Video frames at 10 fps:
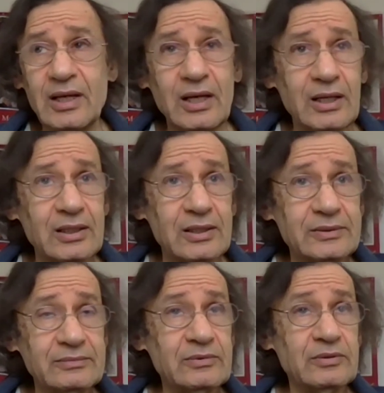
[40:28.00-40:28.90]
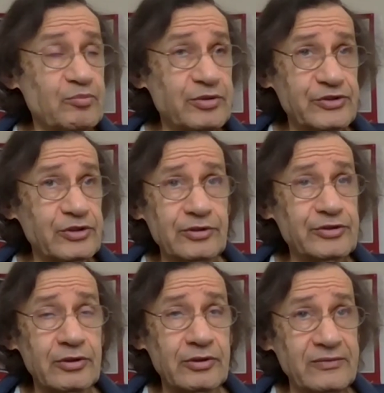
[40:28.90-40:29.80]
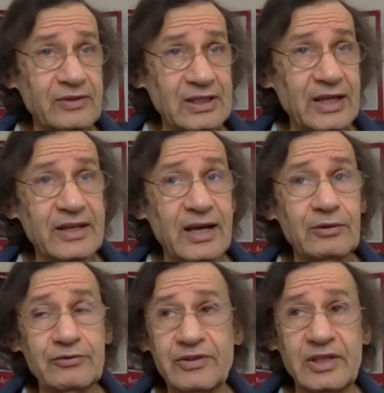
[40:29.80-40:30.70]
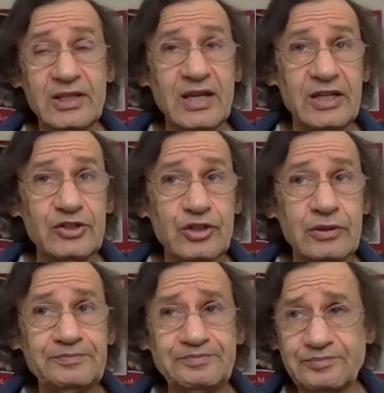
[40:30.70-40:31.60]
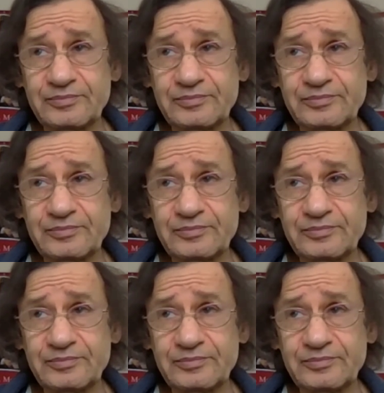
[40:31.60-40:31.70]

The prisoners are even let out for the occasion.